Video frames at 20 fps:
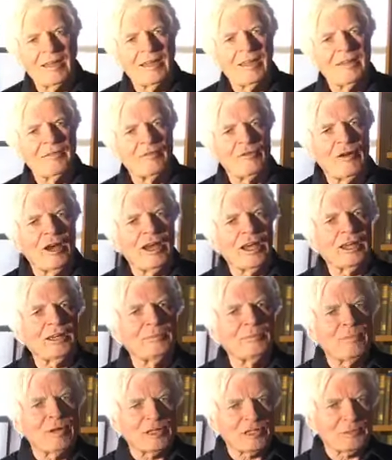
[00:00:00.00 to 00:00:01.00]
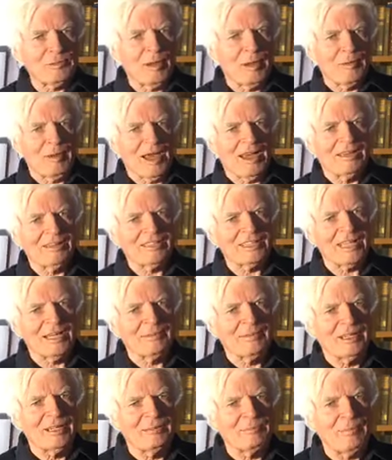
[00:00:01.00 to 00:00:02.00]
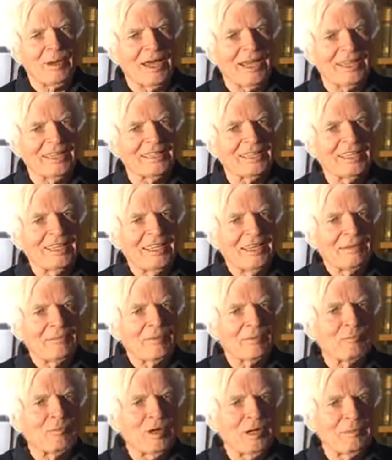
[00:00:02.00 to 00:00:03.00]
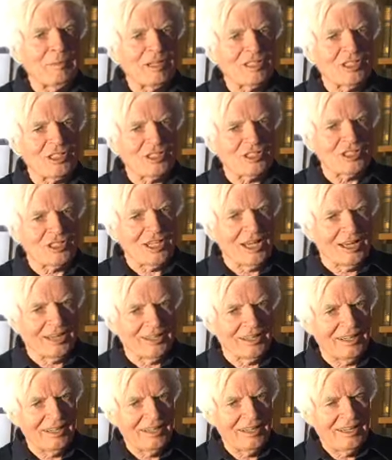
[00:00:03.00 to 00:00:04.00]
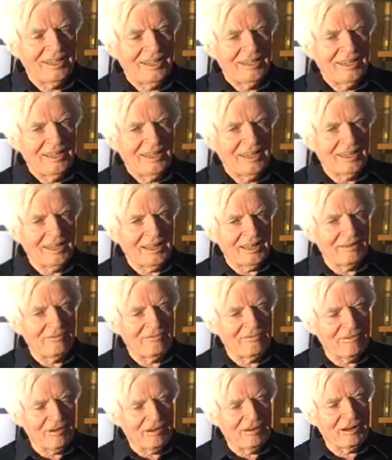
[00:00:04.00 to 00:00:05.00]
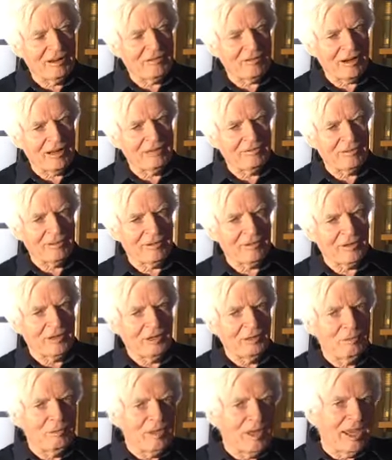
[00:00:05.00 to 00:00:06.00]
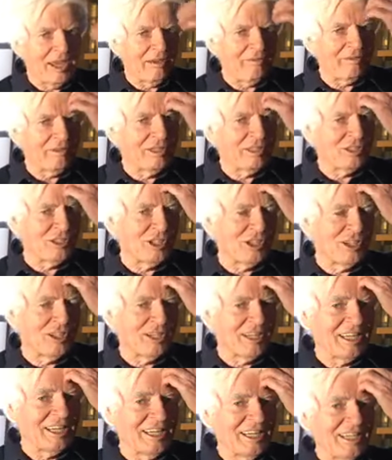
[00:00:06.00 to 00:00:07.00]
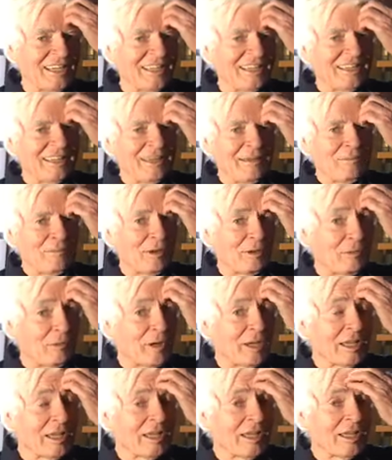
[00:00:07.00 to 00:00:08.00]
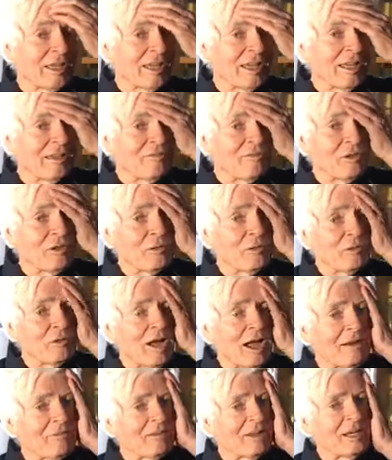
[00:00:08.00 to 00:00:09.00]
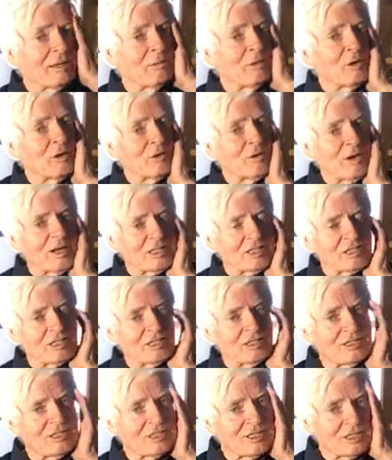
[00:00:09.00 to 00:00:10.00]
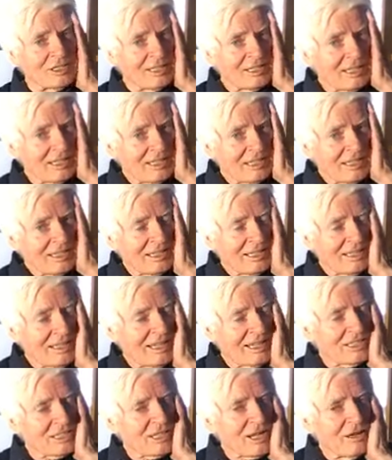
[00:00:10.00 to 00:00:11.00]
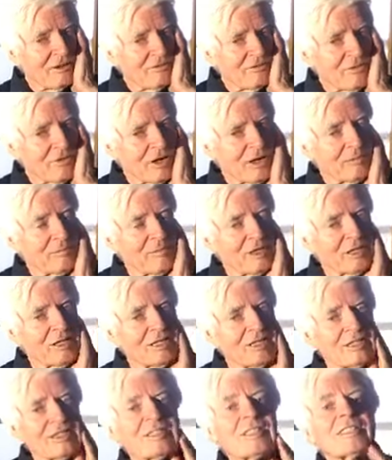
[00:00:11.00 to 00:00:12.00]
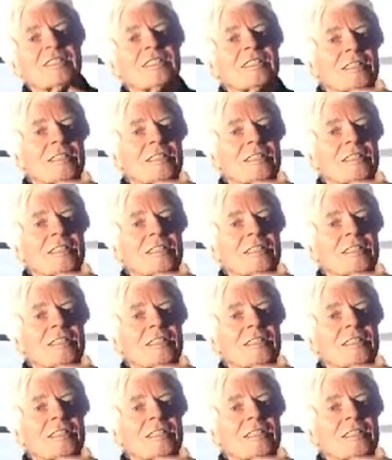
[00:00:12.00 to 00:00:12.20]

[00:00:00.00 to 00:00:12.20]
Freya can boss me about and tell me to paint, but pretty much it's done, and I'm very grateful that you were there for the journey. But if you have any more questions, let's go for it, because